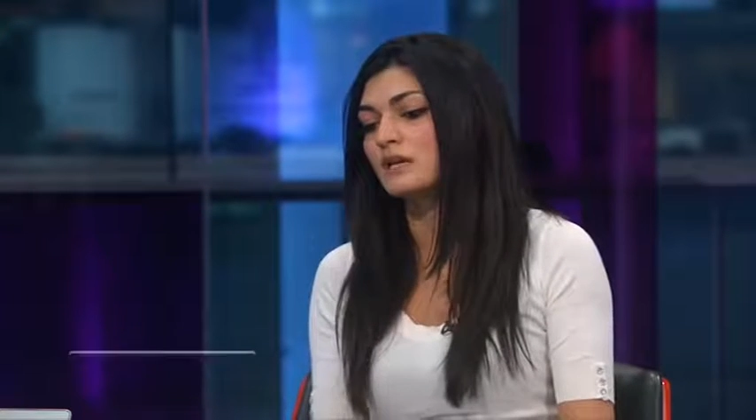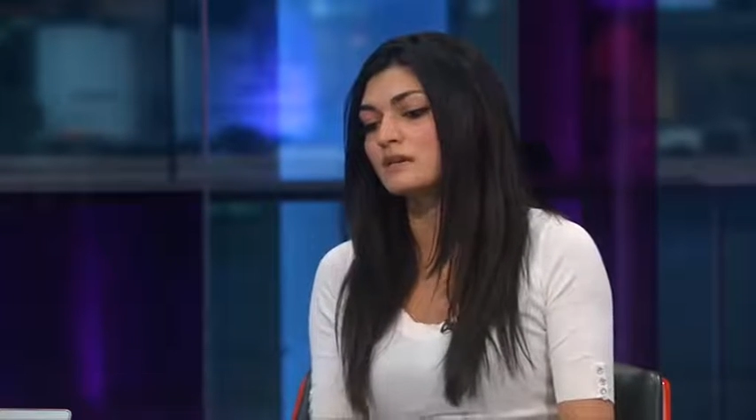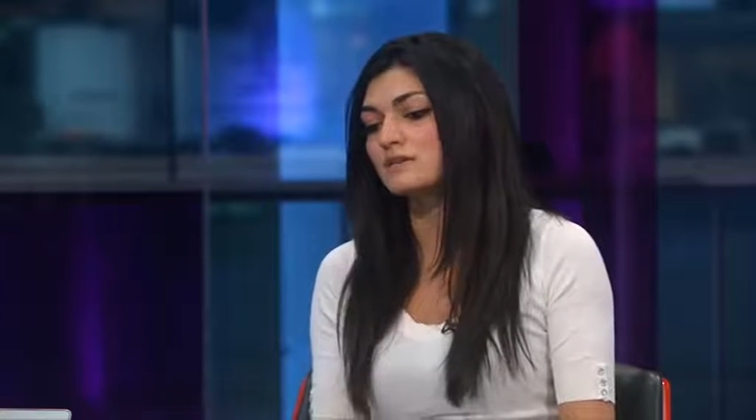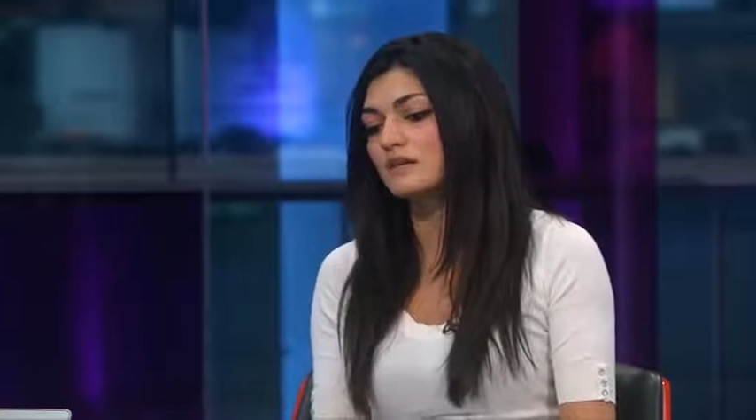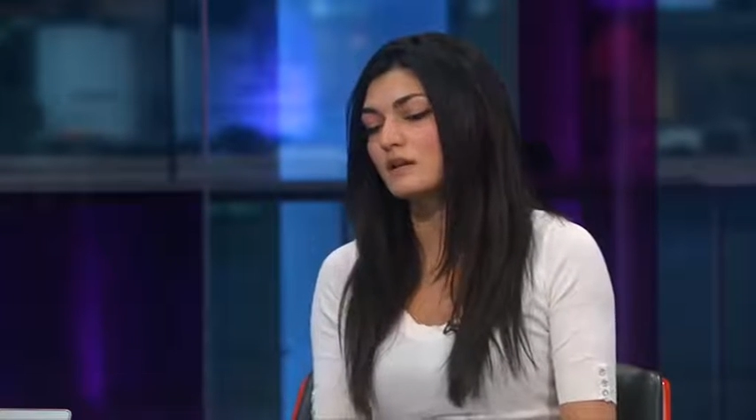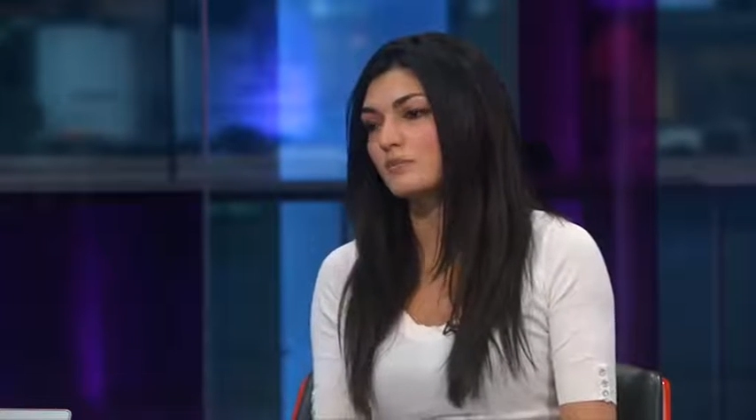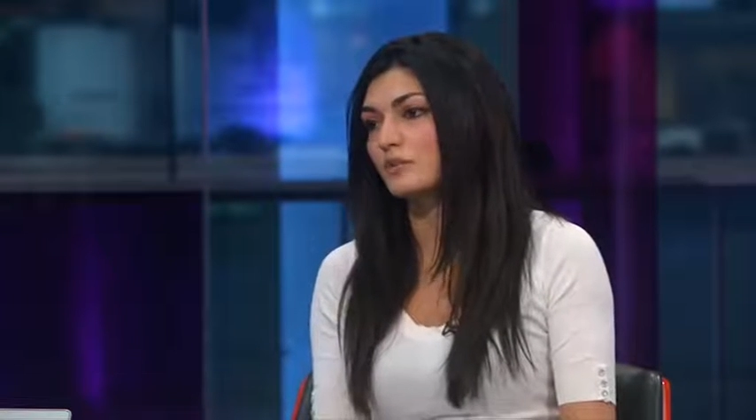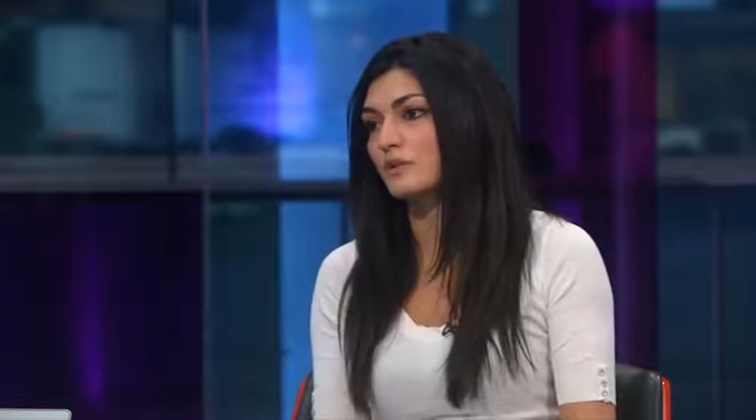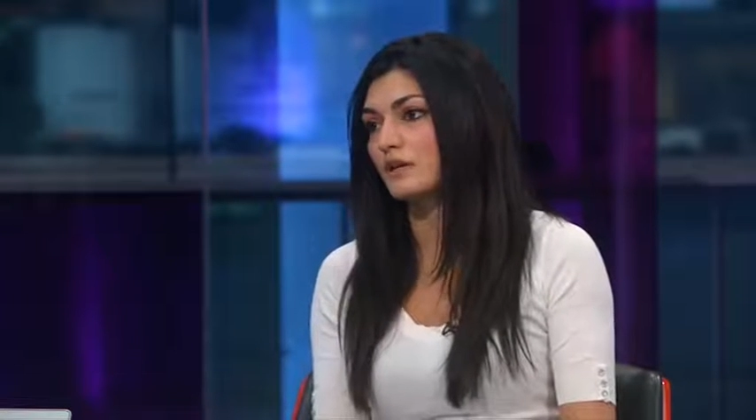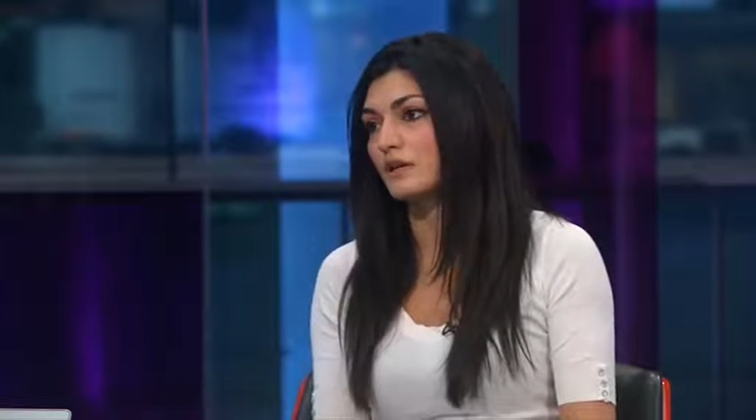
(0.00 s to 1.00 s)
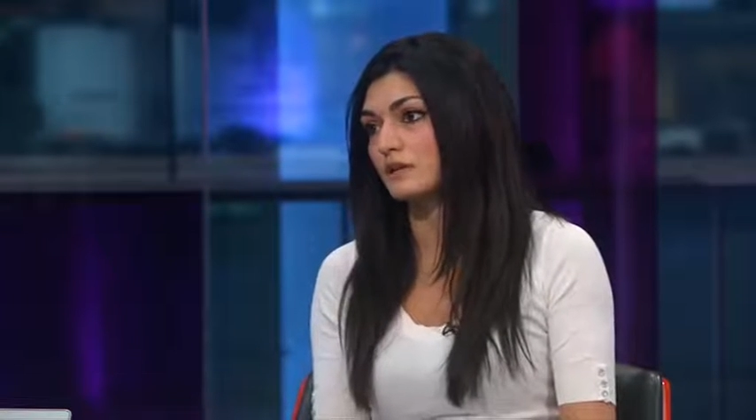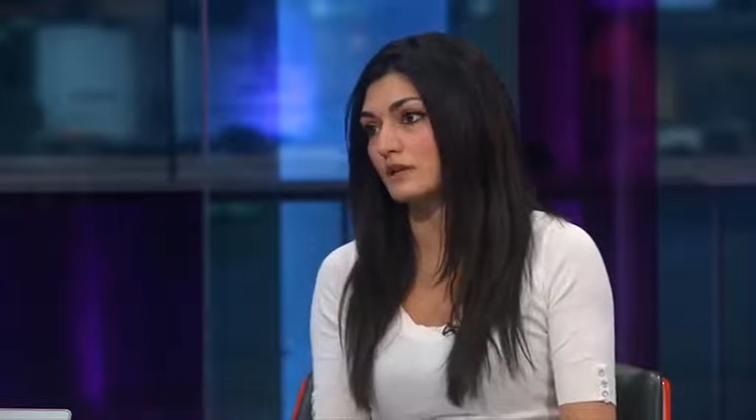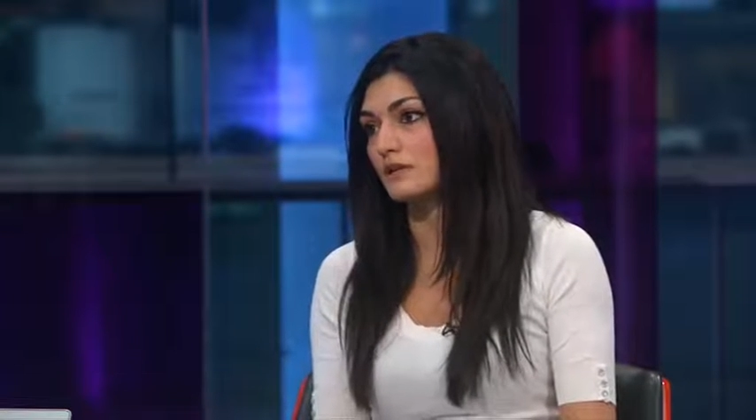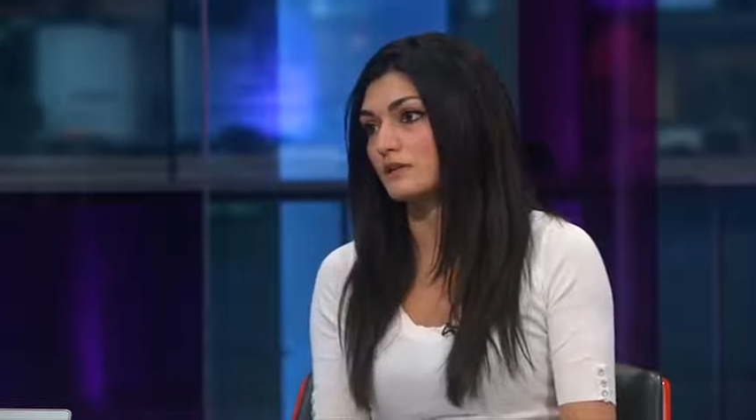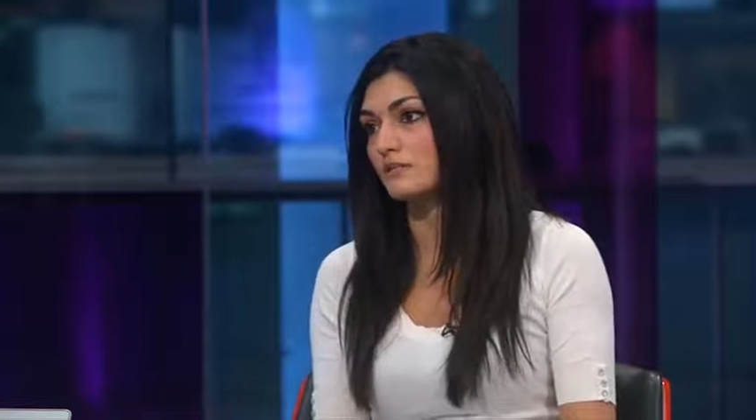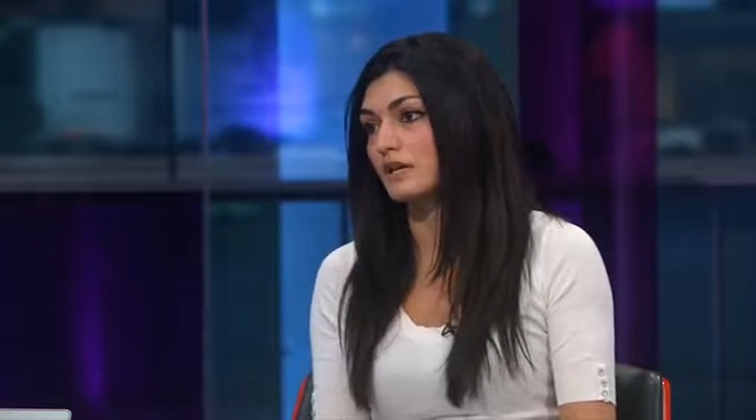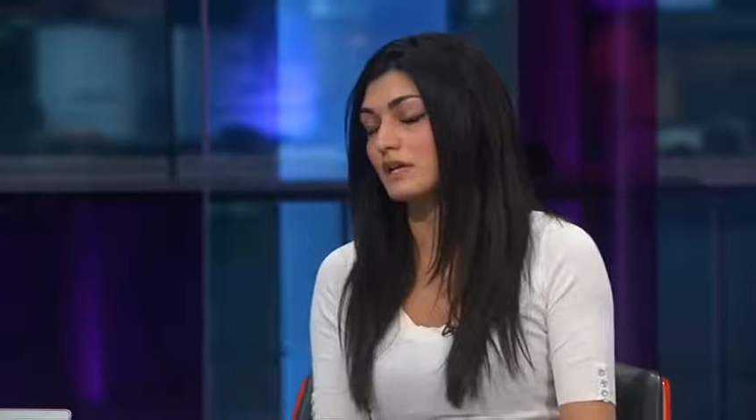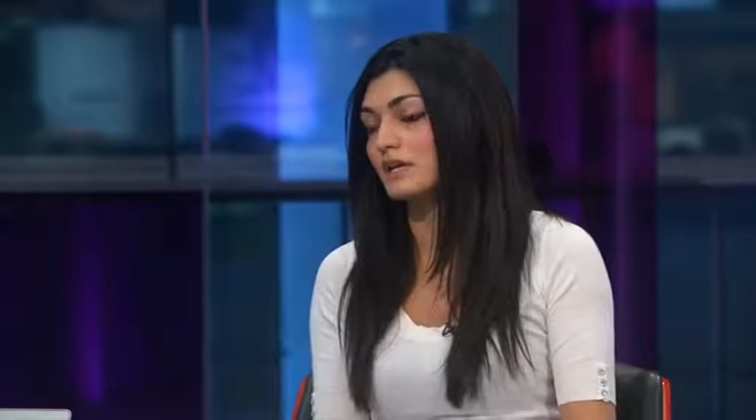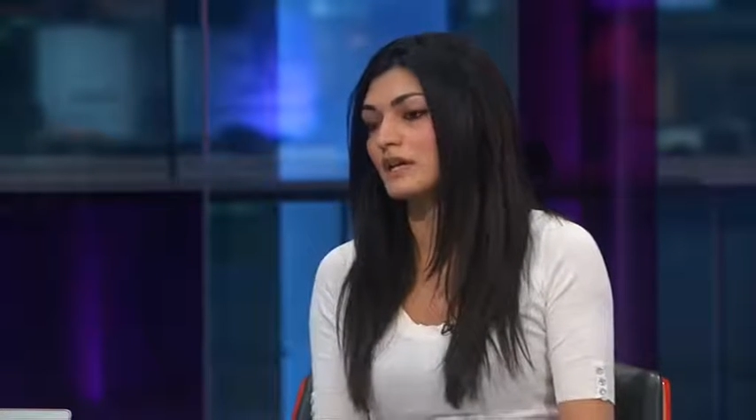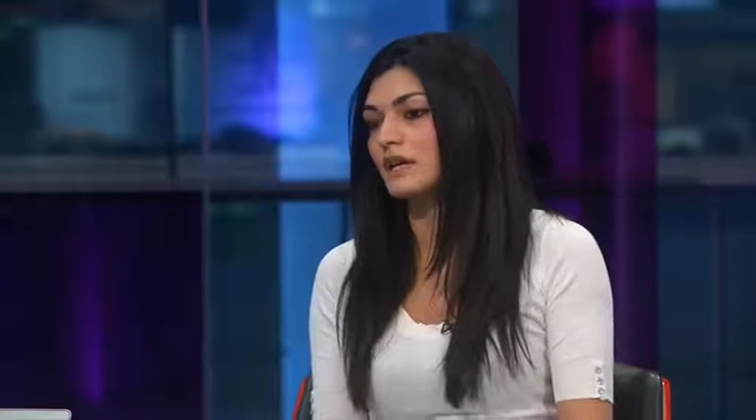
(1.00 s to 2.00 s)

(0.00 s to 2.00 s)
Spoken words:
The second point I'd like to make